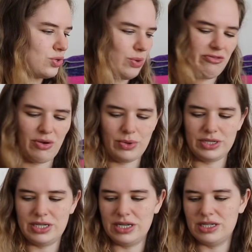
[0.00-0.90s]
know if I will
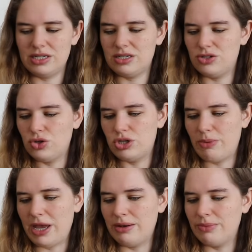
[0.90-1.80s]
take this to
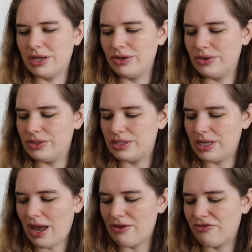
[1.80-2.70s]
Japan because
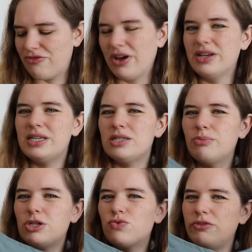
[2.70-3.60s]
I find this a
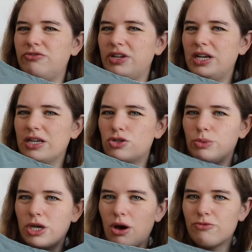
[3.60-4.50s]
bit revealing to be
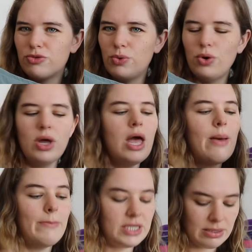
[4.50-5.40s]
comfortable,
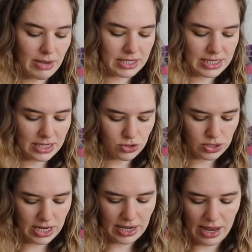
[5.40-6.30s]
but in my
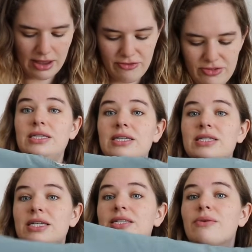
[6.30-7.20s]
day-to-day life
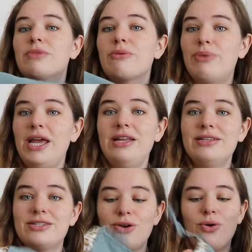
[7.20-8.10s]
this is something plain,
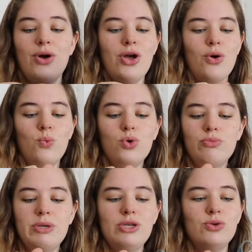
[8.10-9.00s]
so would
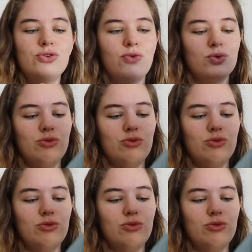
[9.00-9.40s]
be useful to